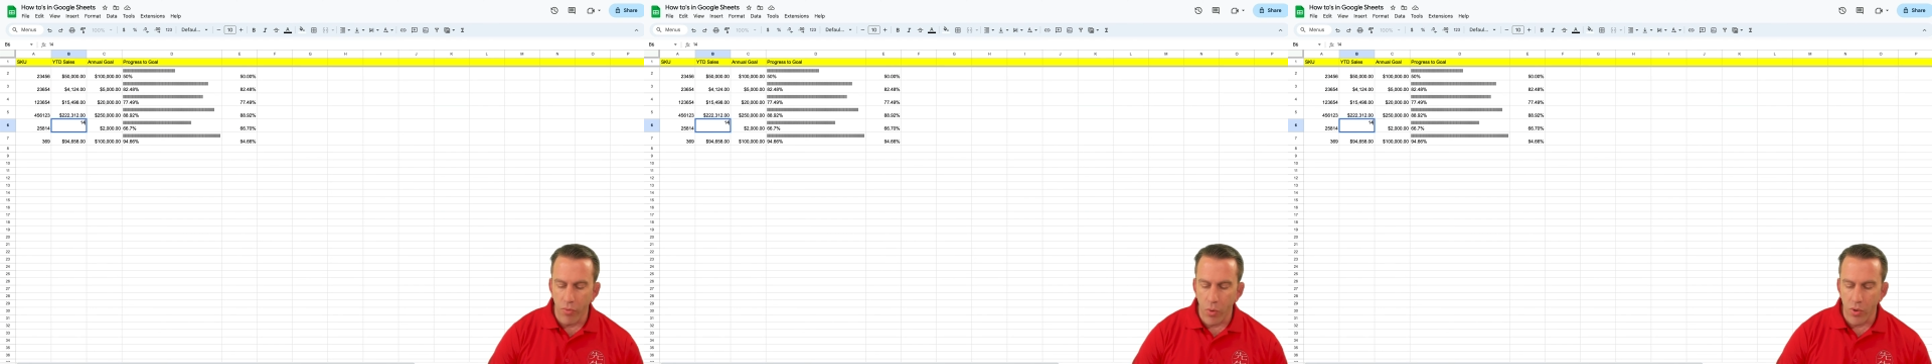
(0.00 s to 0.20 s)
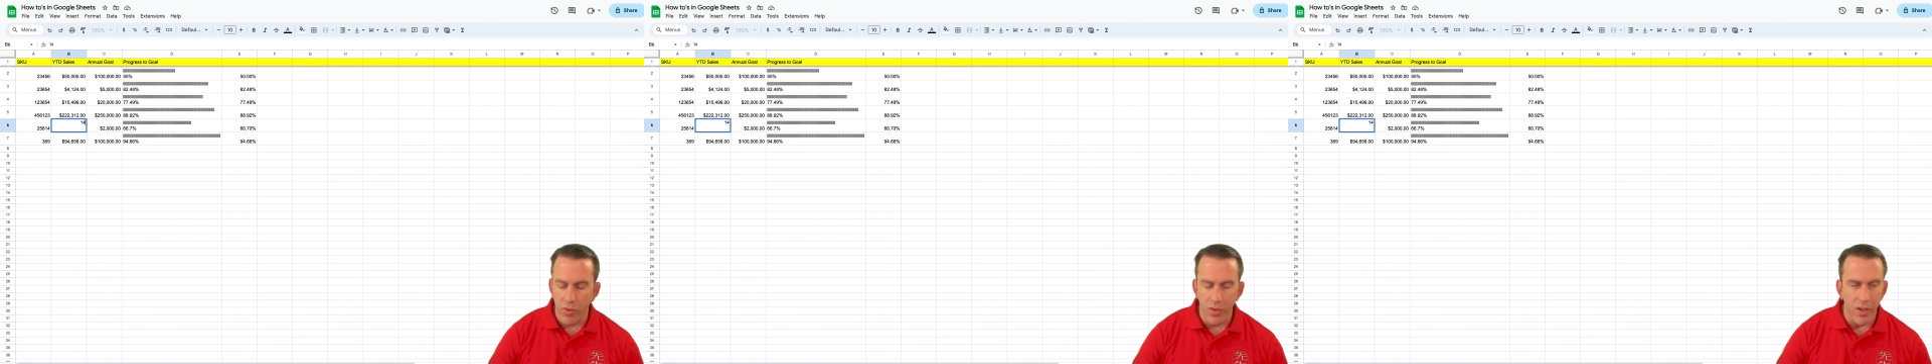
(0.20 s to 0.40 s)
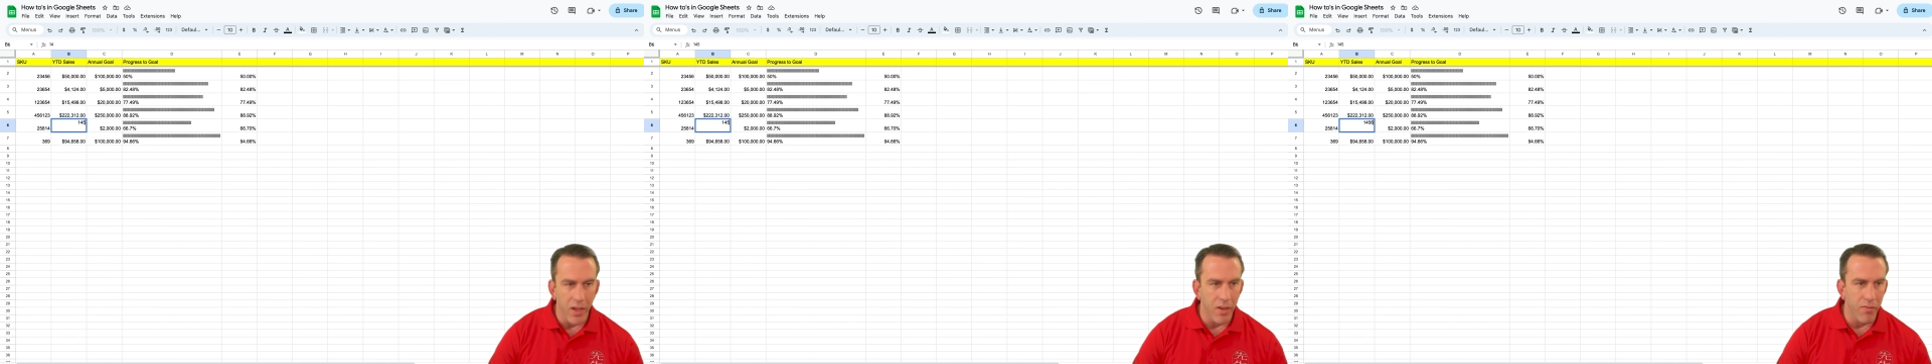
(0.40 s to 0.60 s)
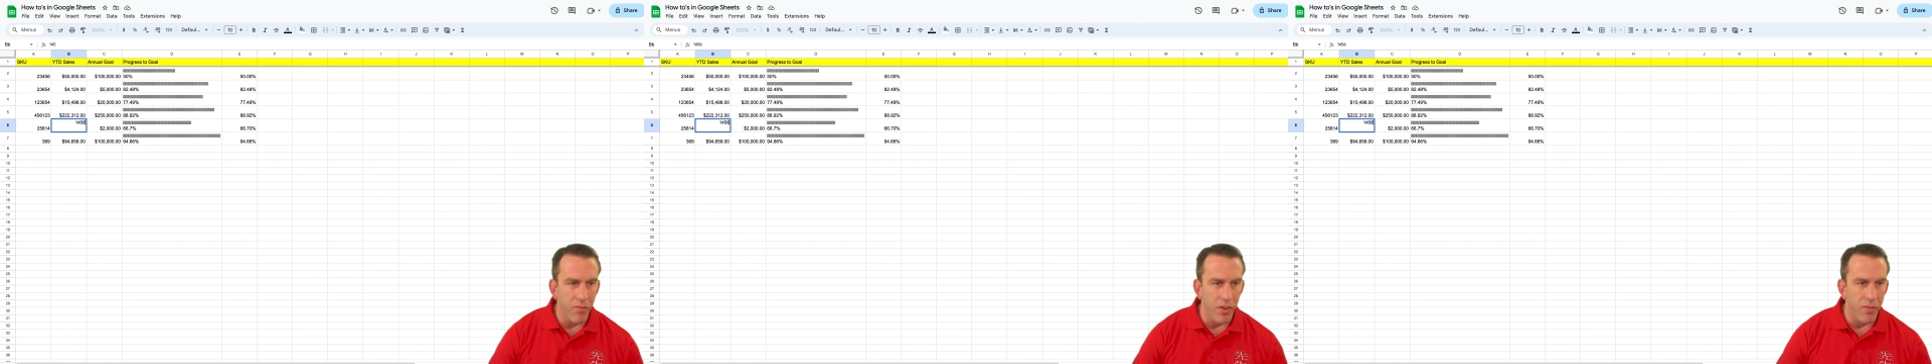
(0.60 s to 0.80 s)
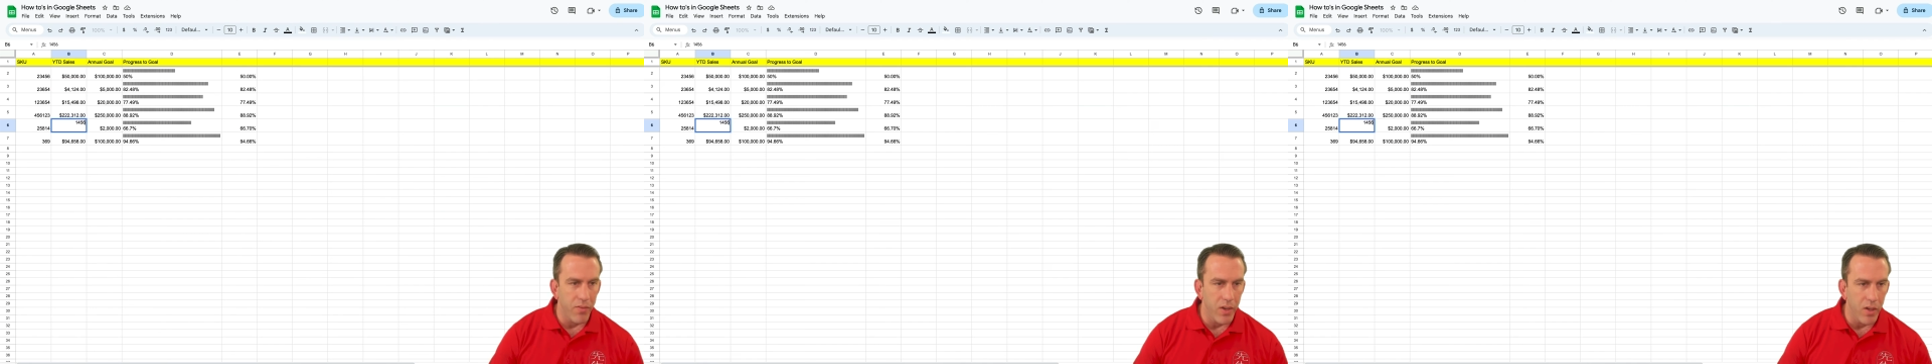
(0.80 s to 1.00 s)

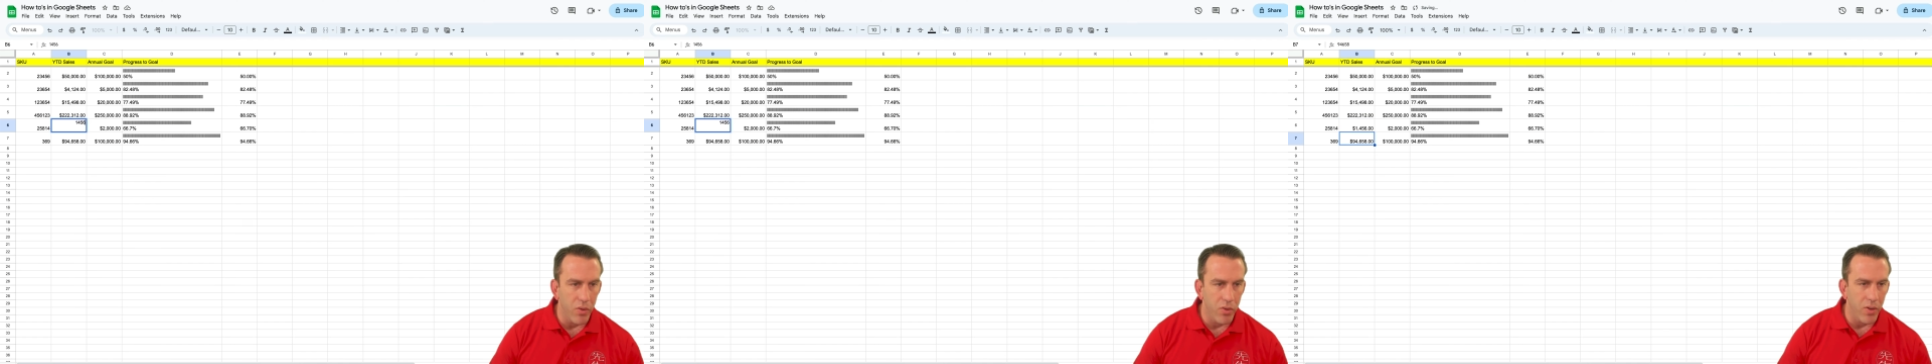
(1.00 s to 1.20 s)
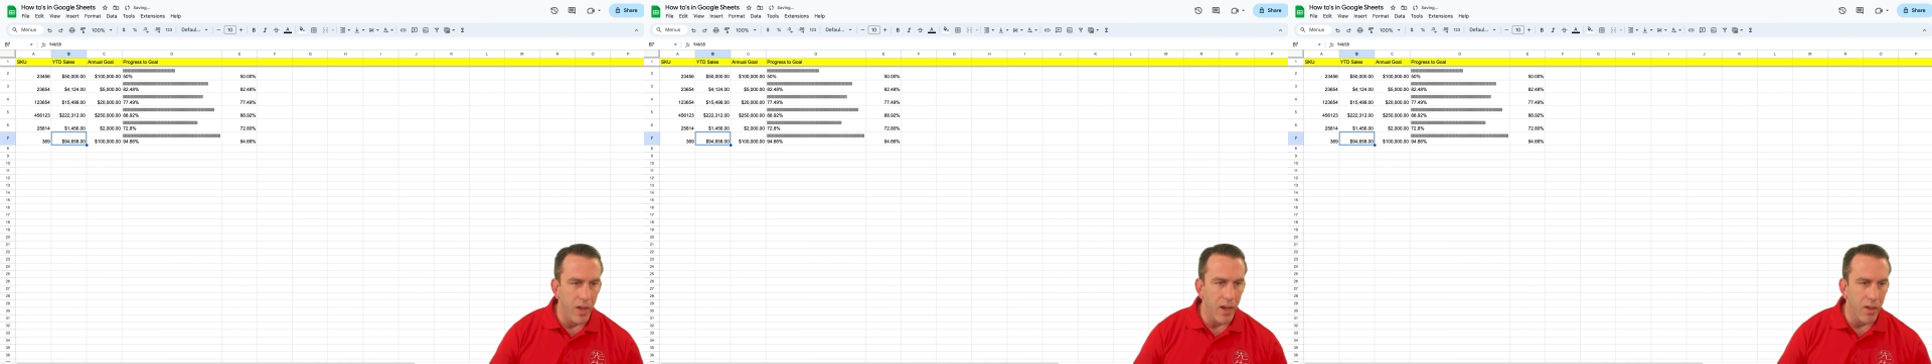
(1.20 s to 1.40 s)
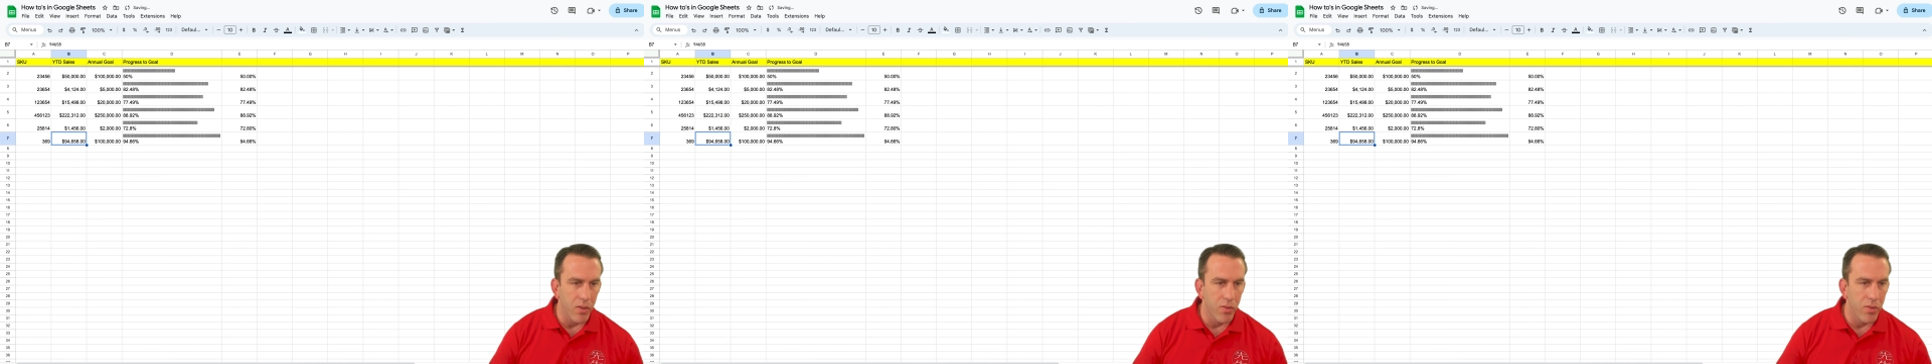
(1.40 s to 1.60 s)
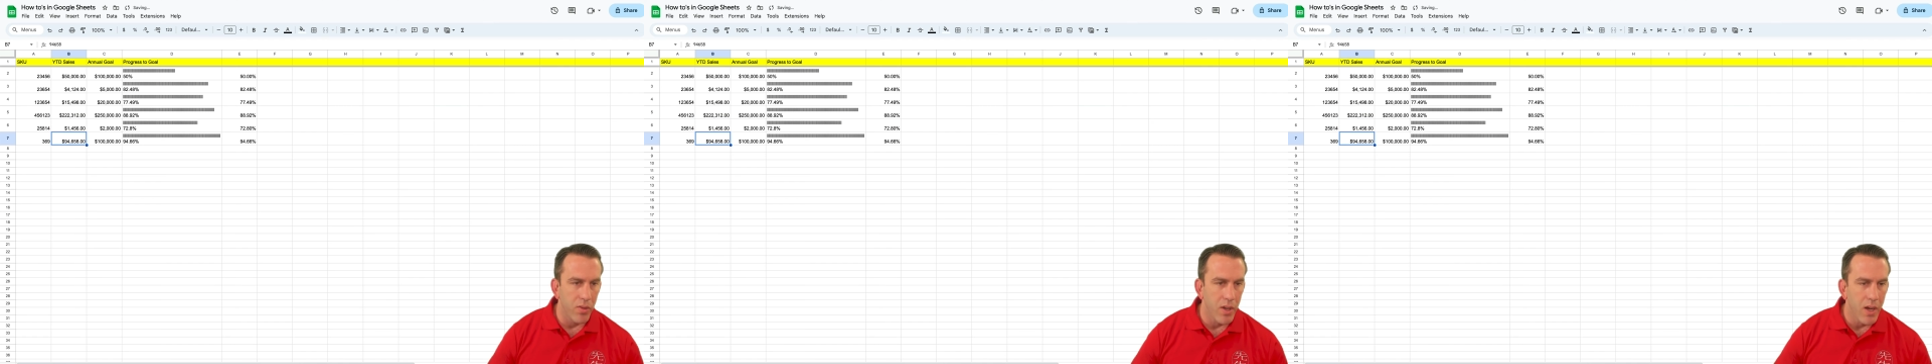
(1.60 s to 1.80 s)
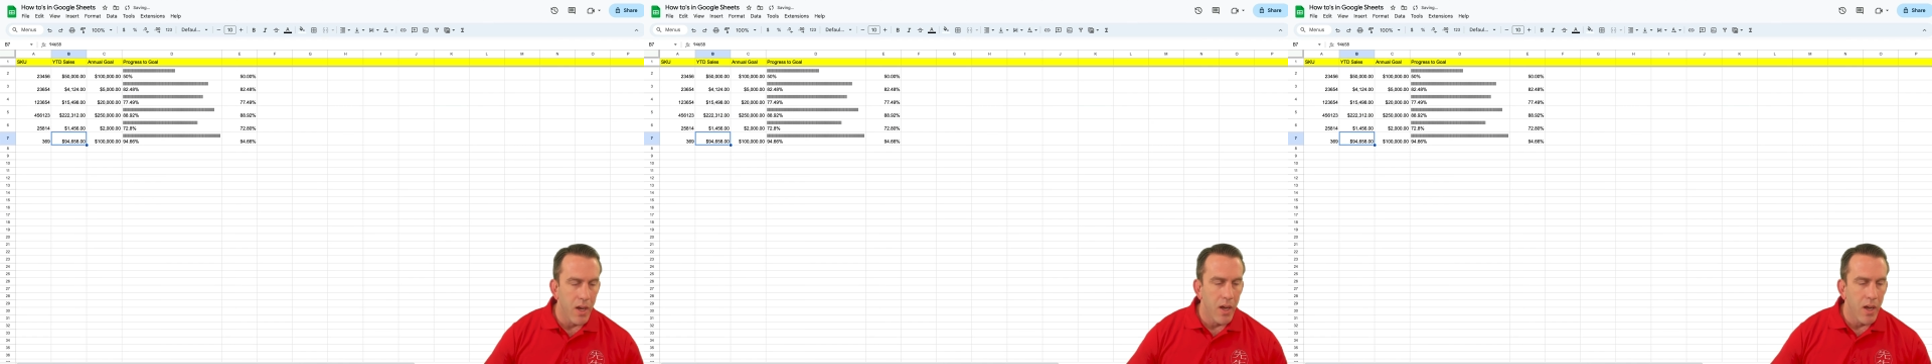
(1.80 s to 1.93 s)
1456.